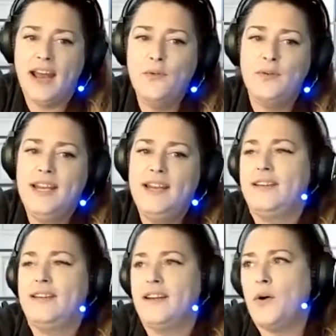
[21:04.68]
I don't
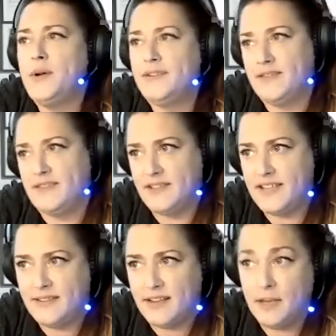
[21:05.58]
need to go into
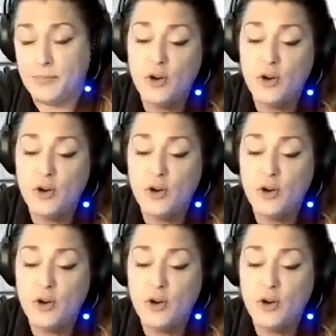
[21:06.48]
statistically